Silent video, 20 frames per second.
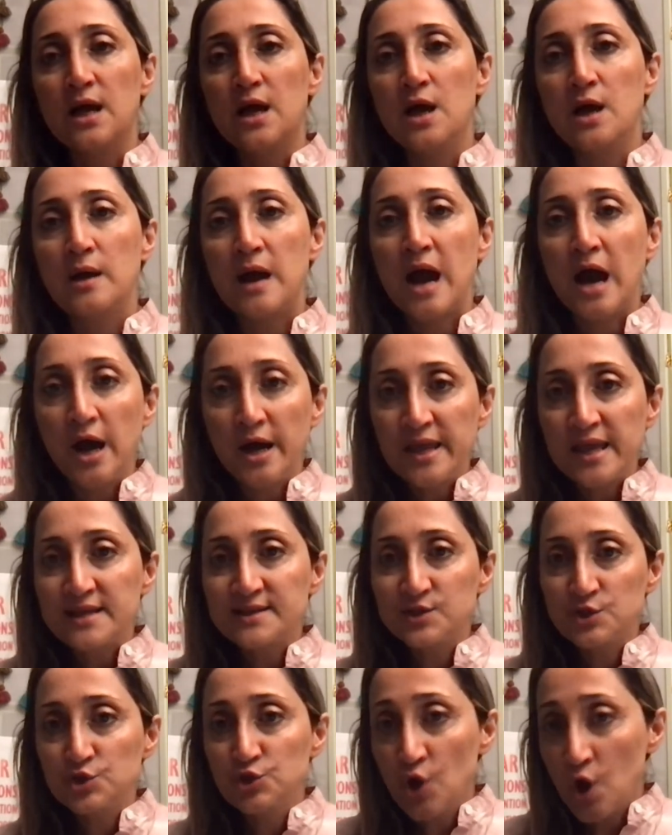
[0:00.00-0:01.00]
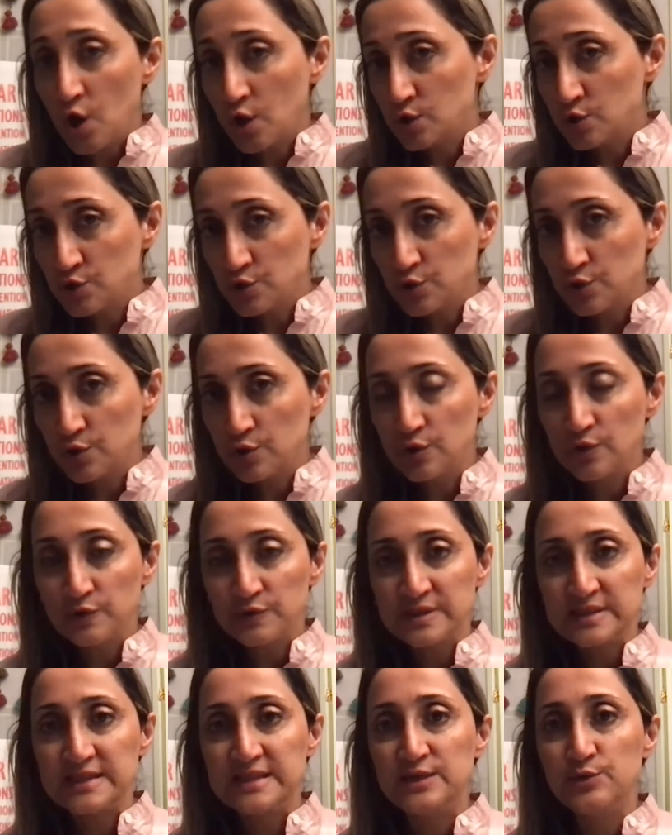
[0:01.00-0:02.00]
Uh, I, as a doctor,
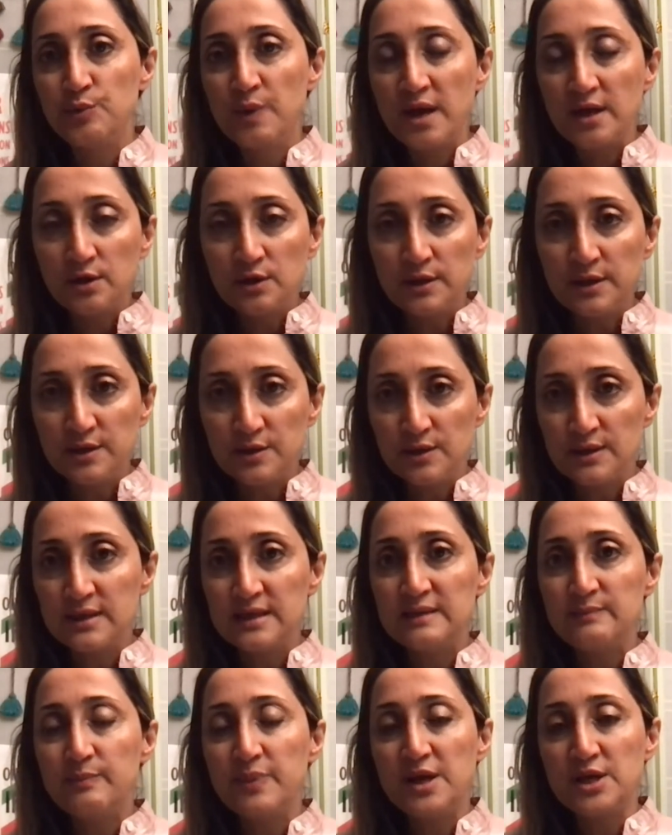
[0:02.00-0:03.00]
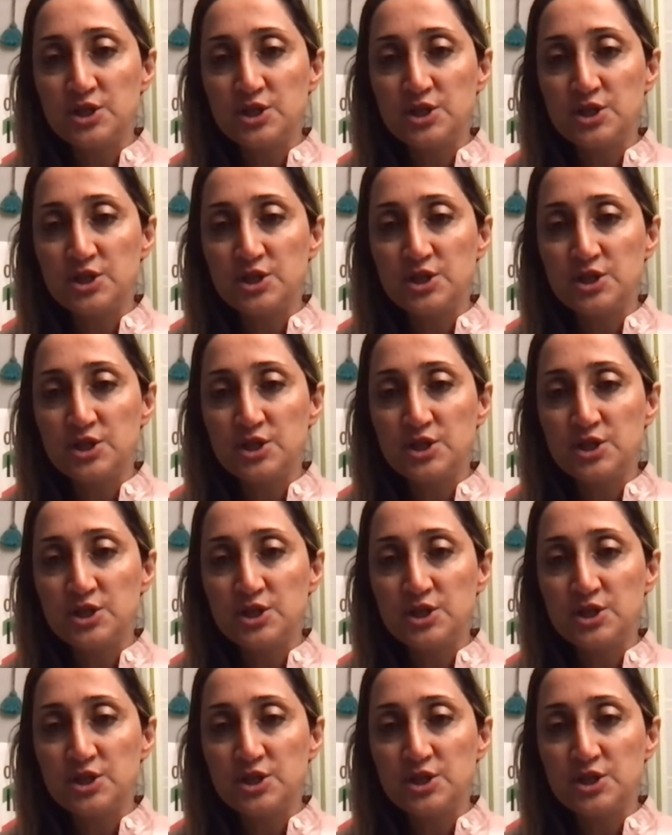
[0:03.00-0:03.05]
see regularly